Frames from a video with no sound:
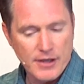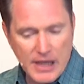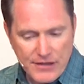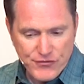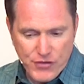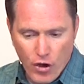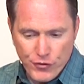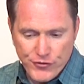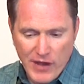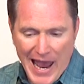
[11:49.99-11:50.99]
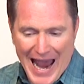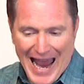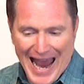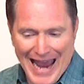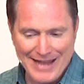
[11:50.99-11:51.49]
Get those
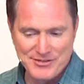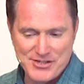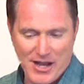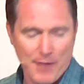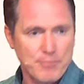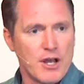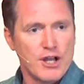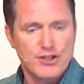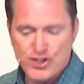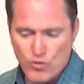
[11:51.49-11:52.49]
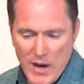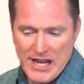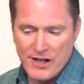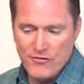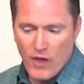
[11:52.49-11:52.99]
hands up,
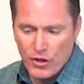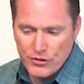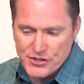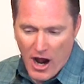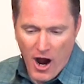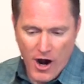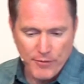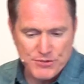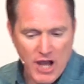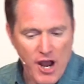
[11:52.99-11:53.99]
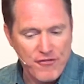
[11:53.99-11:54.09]
swing those arms,